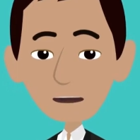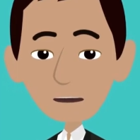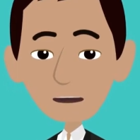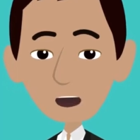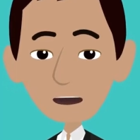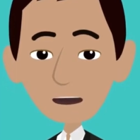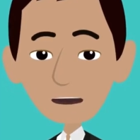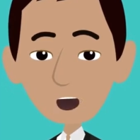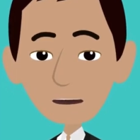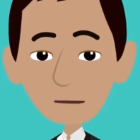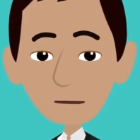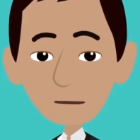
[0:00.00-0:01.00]
the new
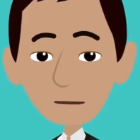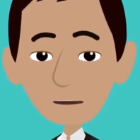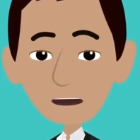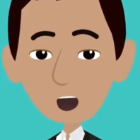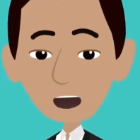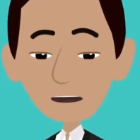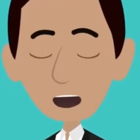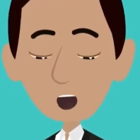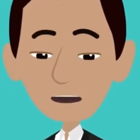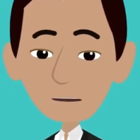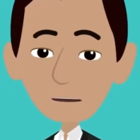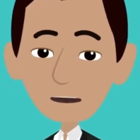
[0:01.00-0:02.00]
belief, thereby
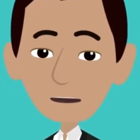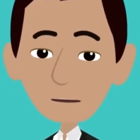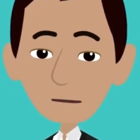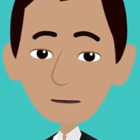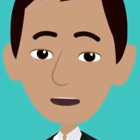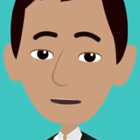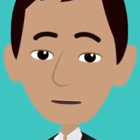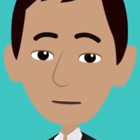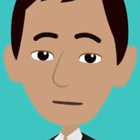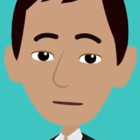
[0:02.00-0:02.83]
transforming.